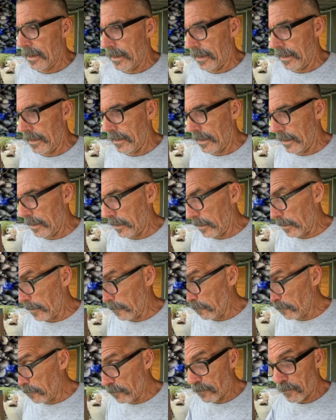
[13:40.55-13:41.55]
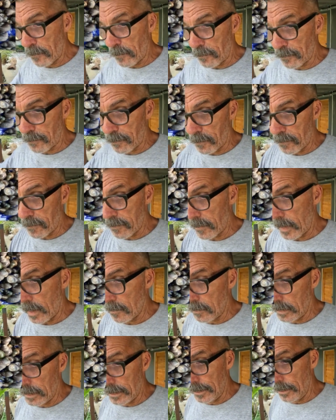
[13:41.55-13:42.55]
And then
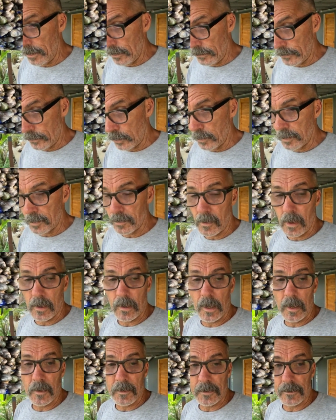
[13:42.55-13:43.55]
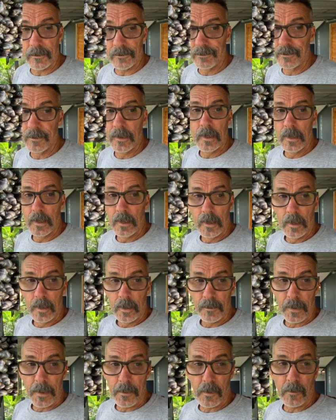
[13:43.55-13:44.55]
but you know, scoops them all up, and
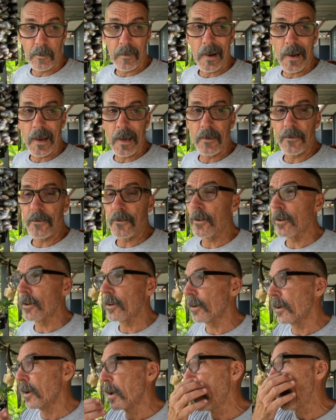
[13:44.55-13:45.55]
people buy them for,